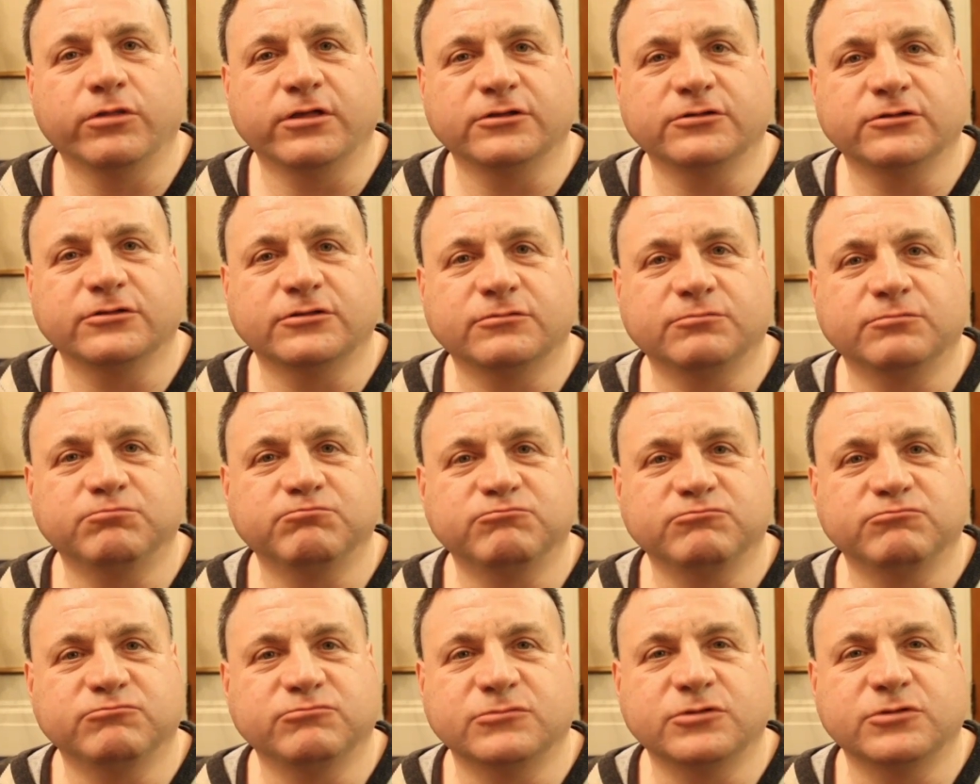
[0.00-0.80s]
There's
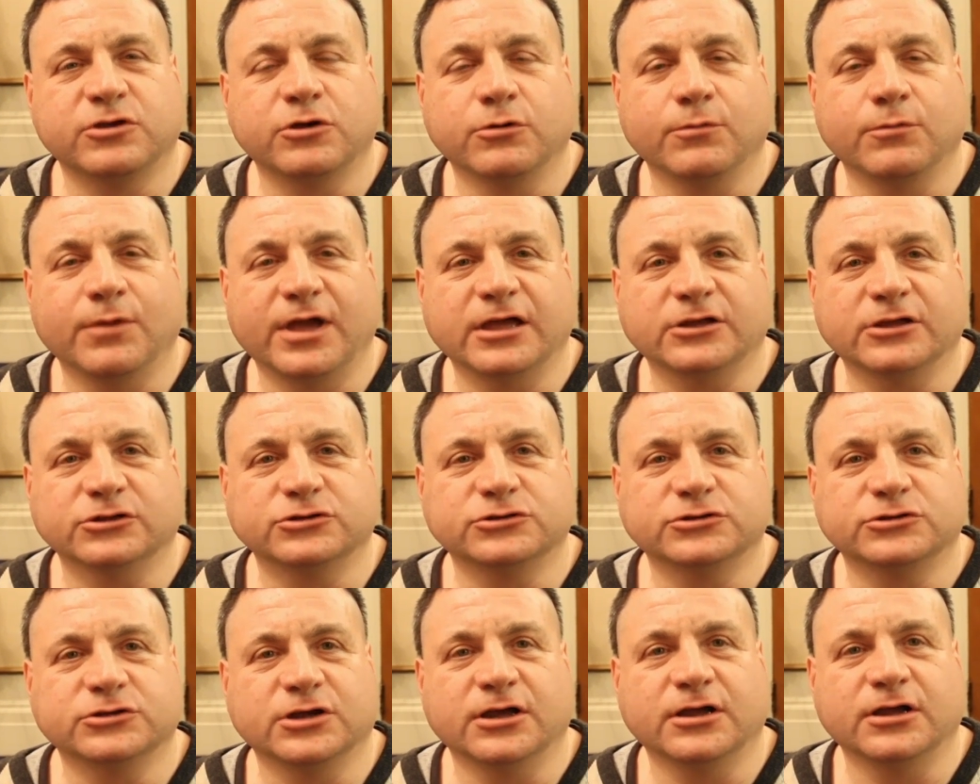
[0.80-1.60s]
too
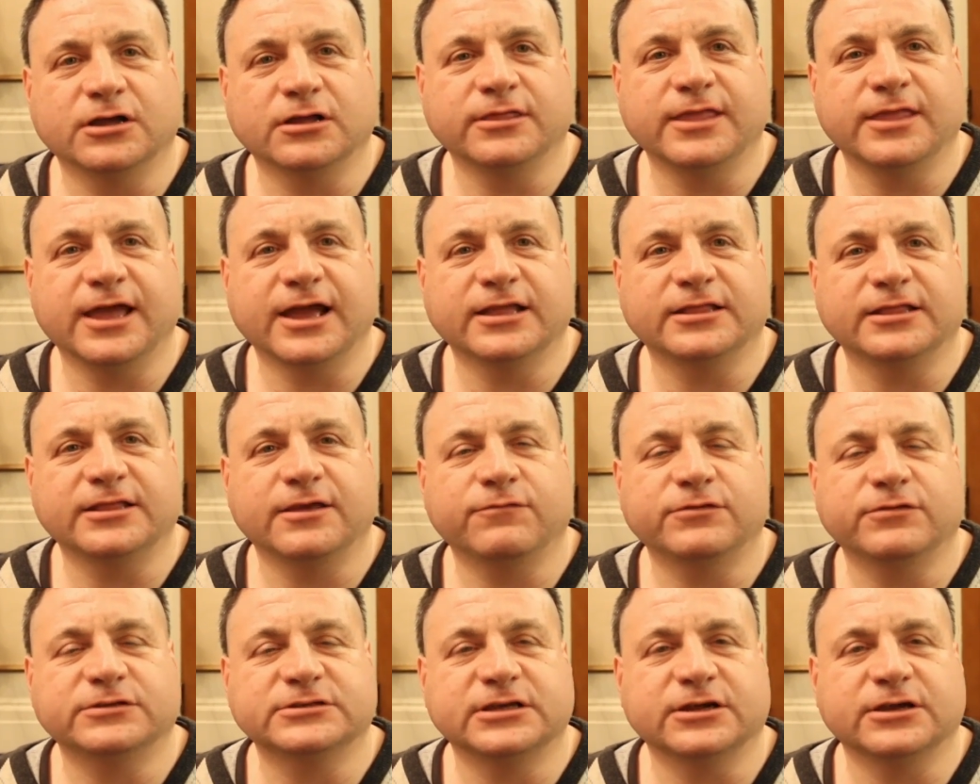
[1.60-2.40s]
much
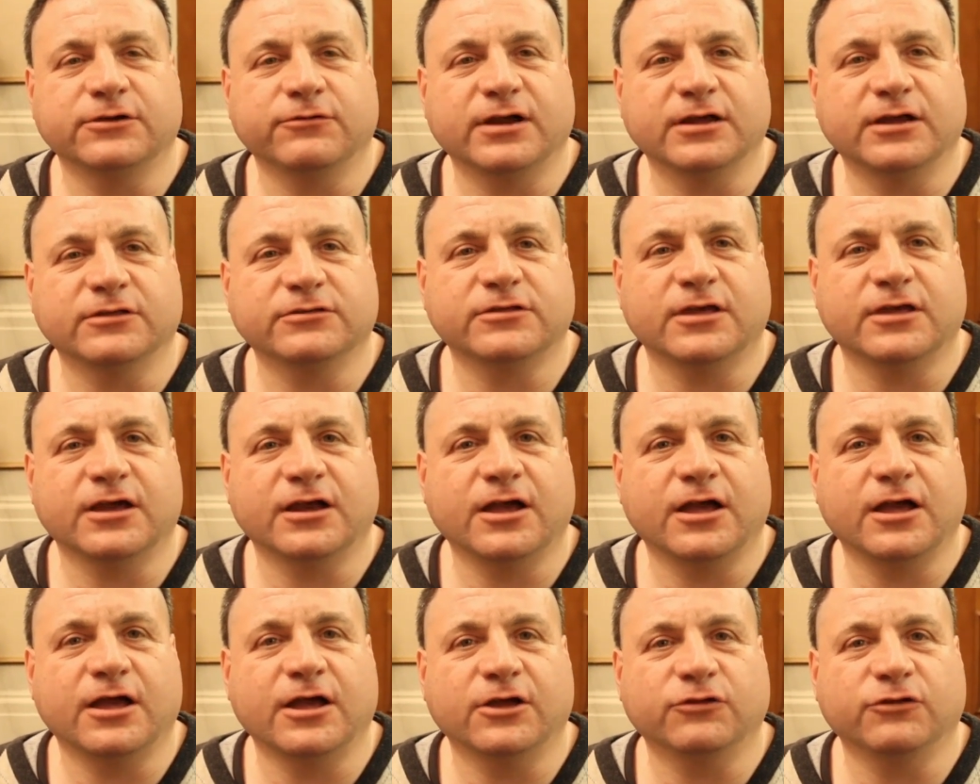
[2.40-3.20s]
negativity around
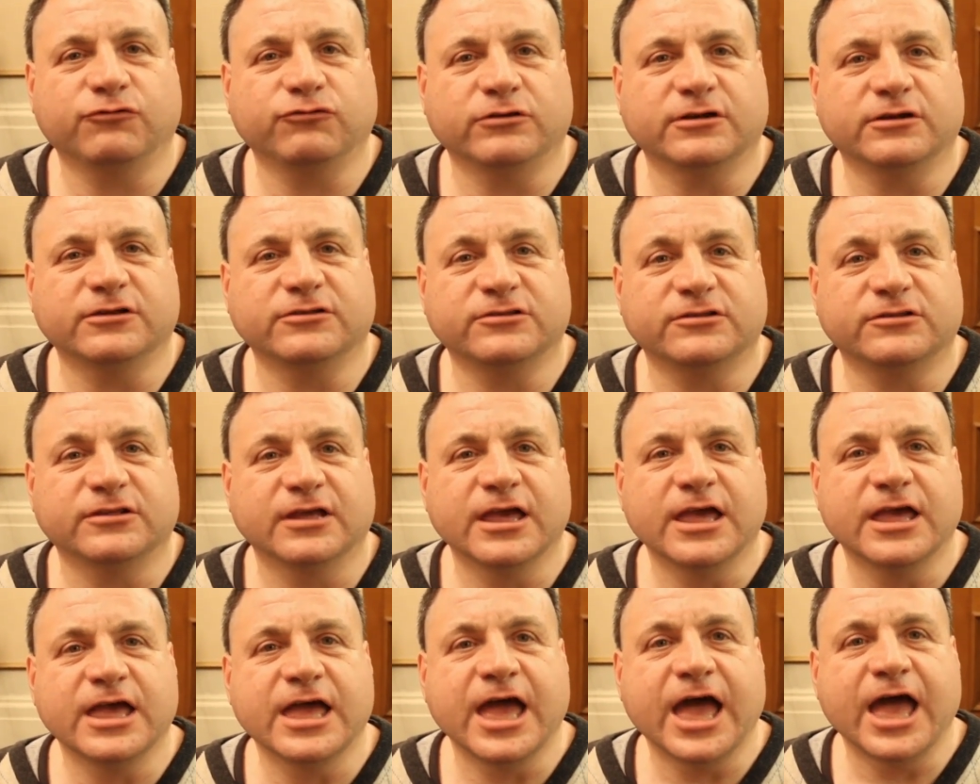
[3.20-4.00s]
psychiatrists,
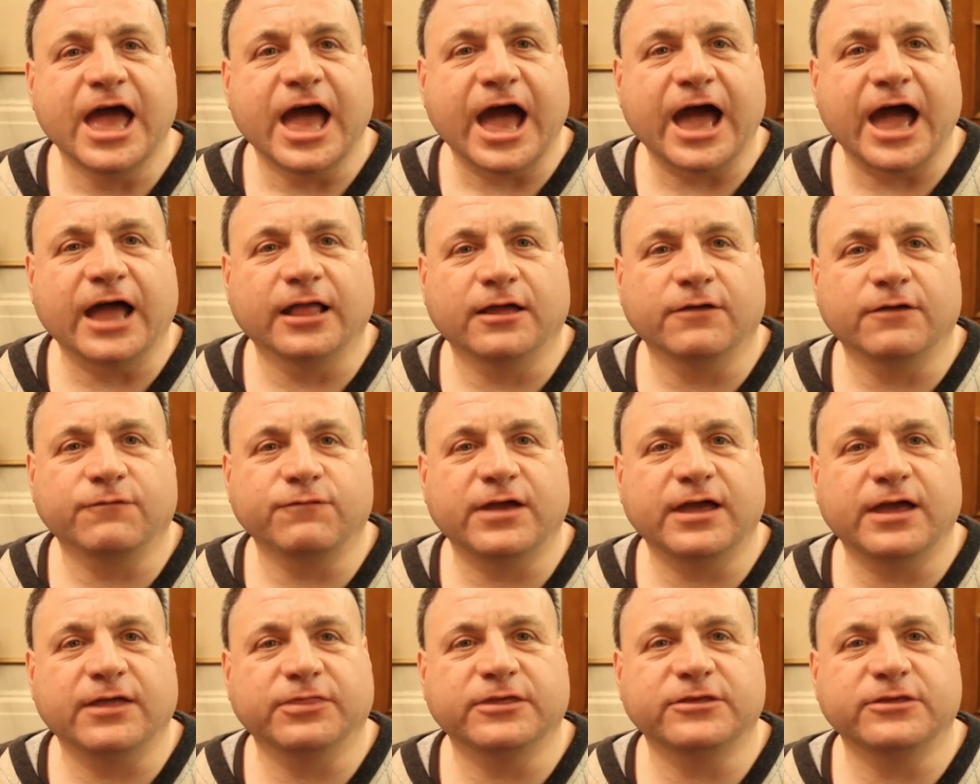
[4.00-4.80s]
and I
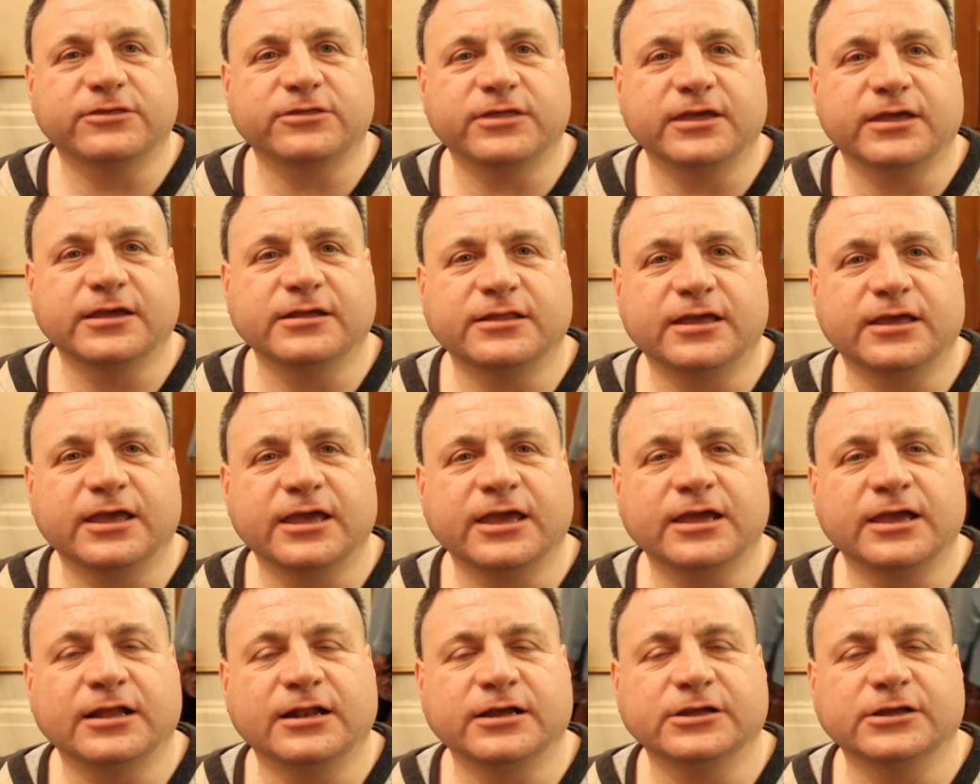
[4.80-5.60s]
found this Theta
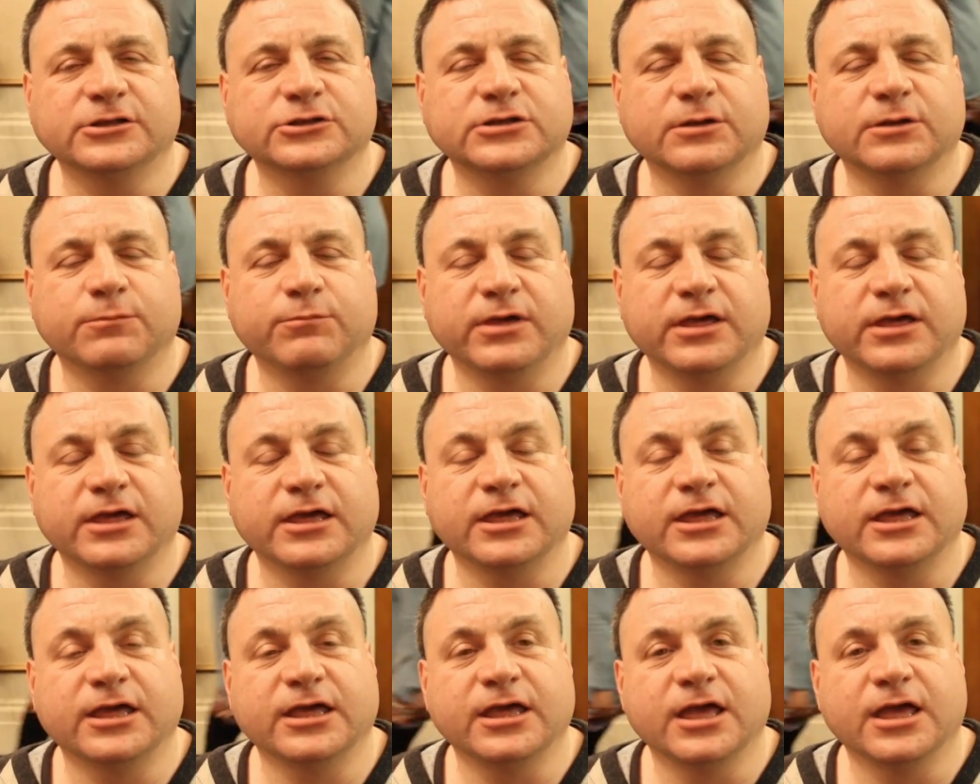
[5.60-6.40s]
healing to
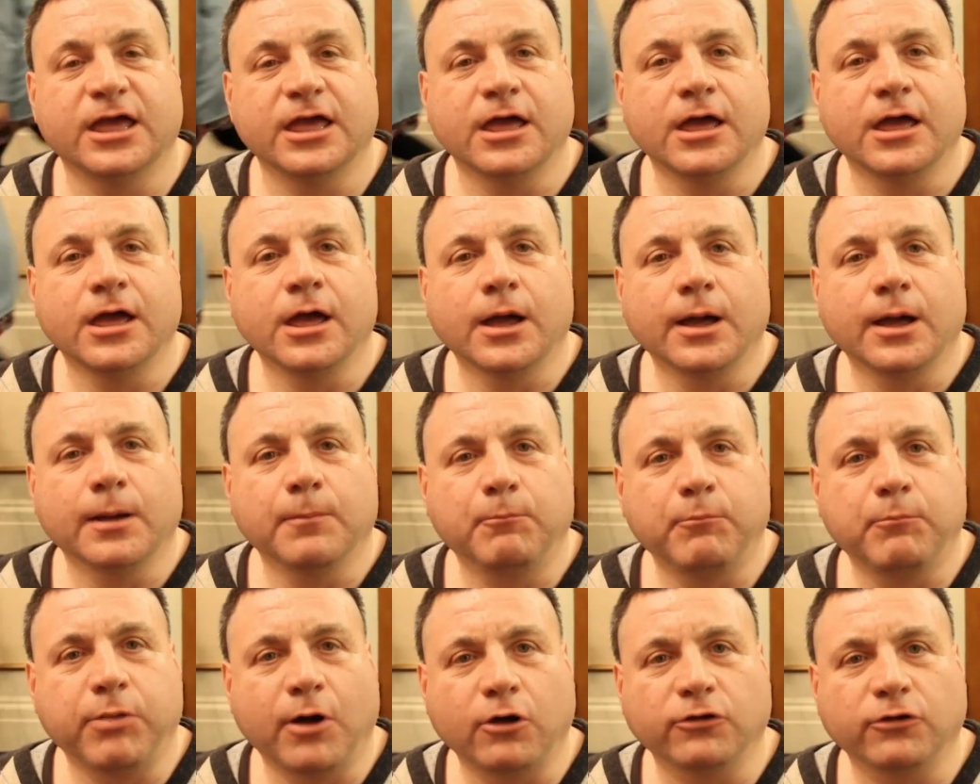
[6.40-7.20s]
be
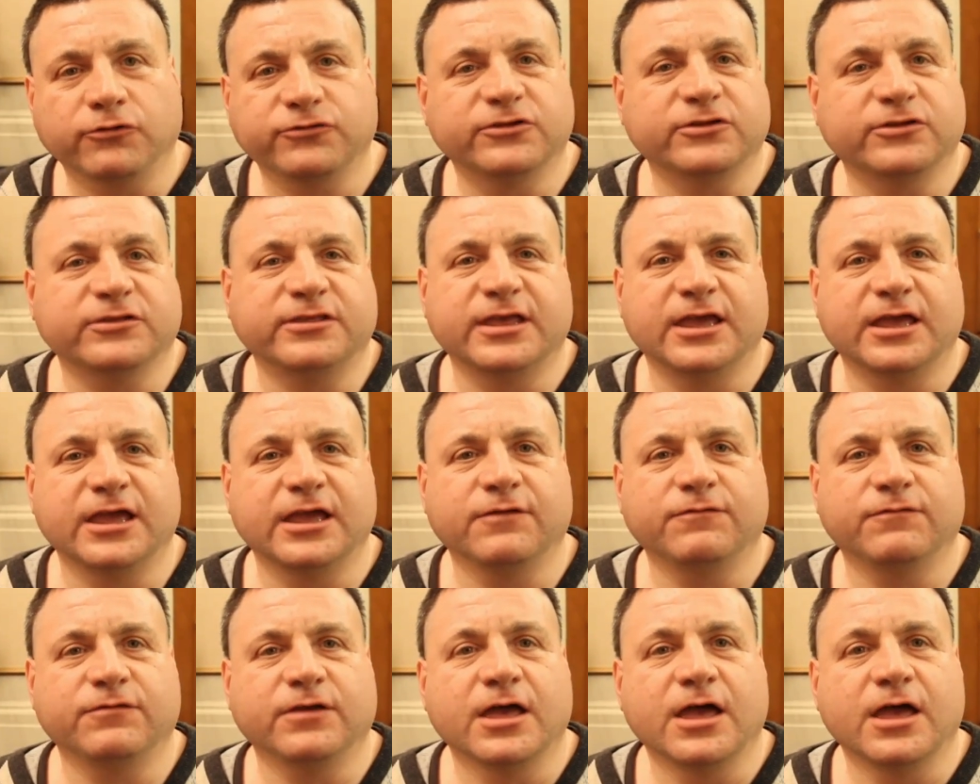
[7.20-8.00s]

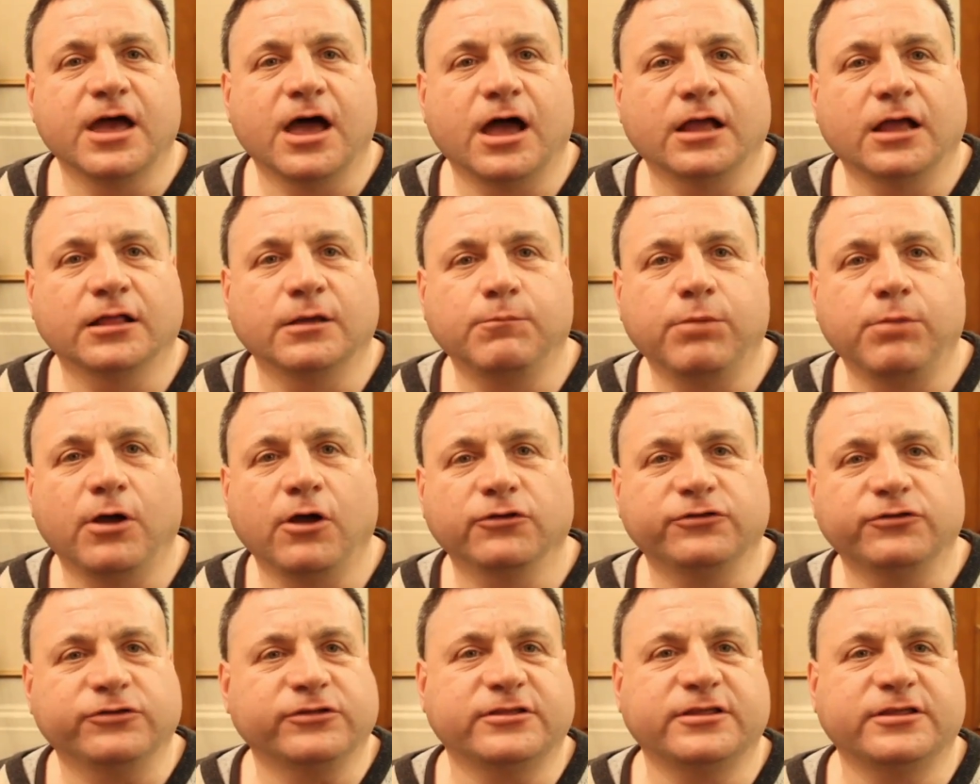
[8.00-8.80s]
positive, and a
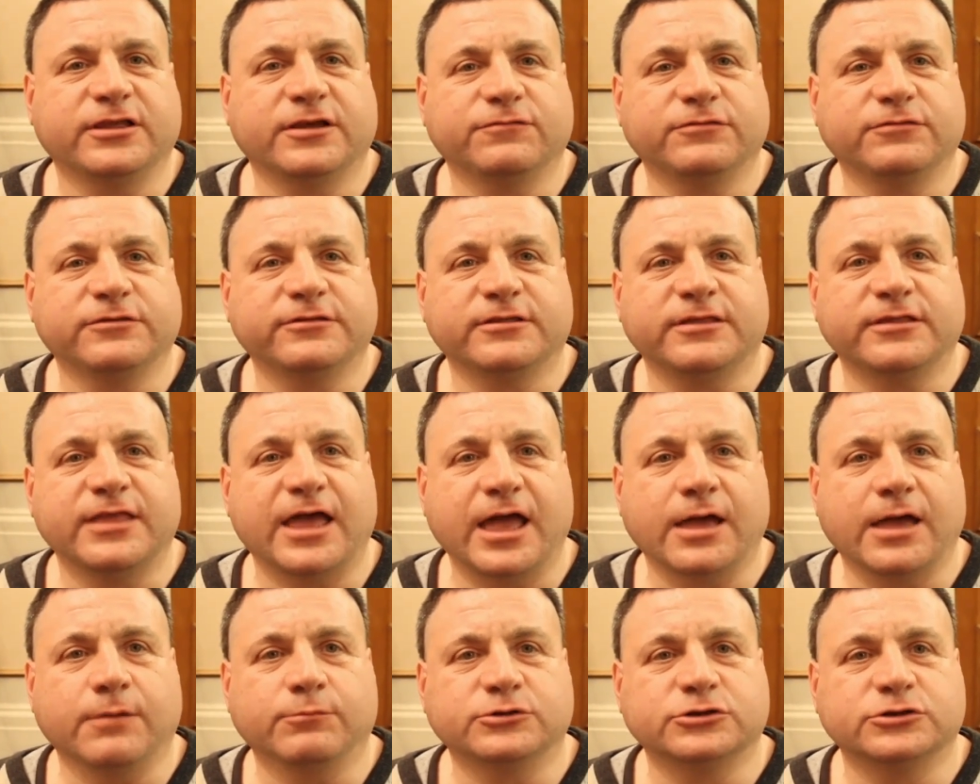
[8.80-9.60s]
positive
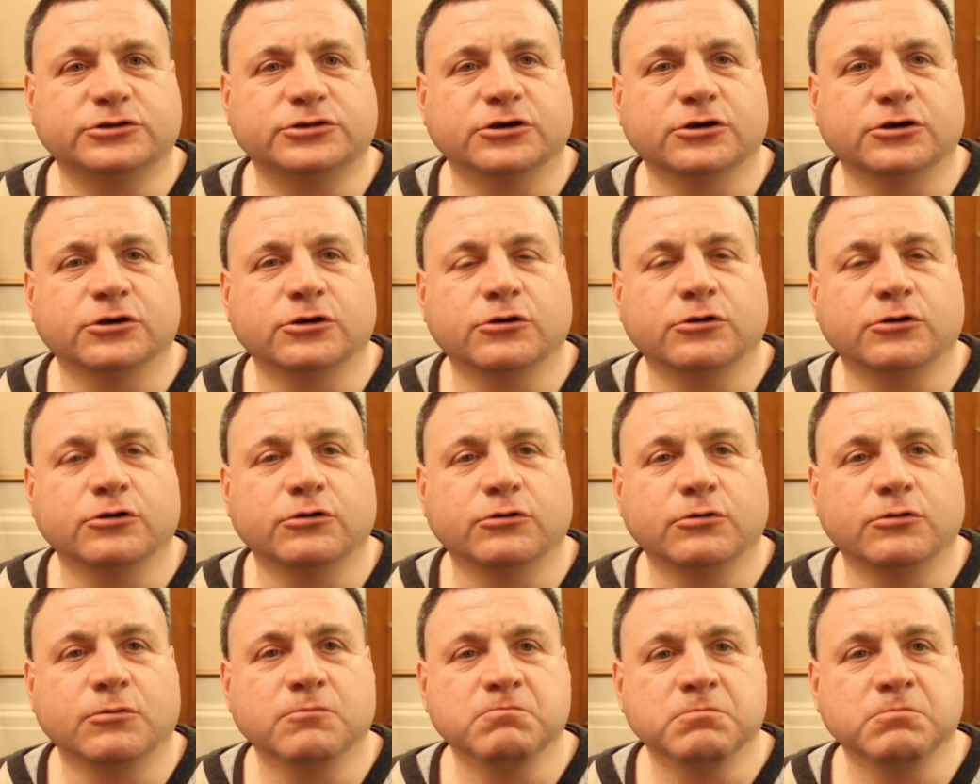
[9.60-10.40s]
step
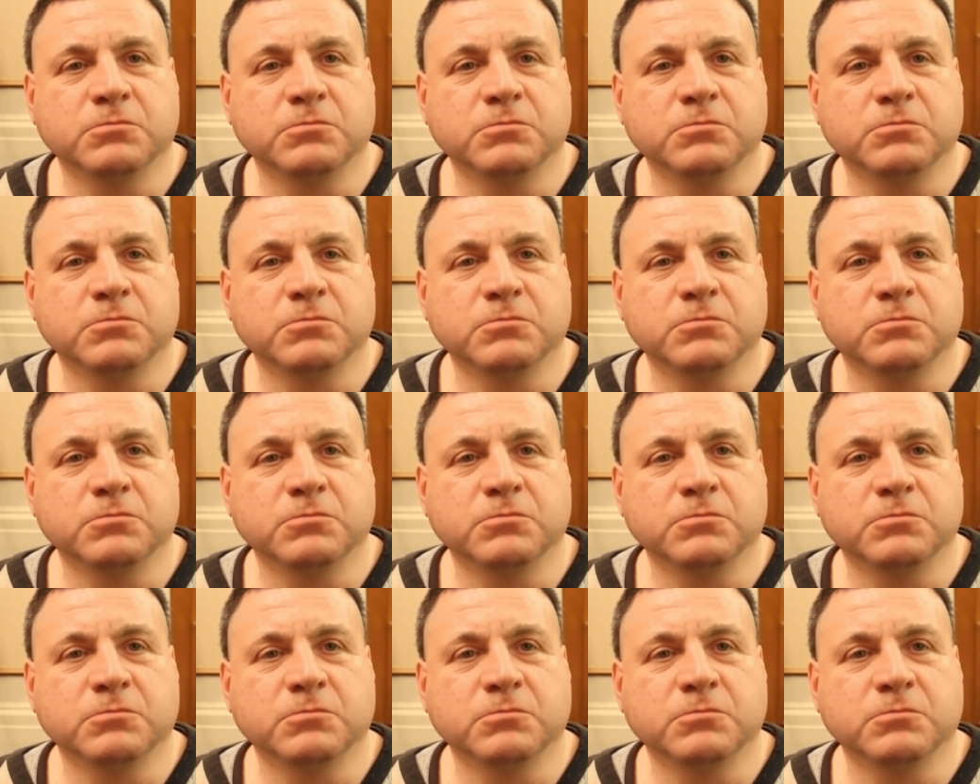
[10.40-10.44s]
to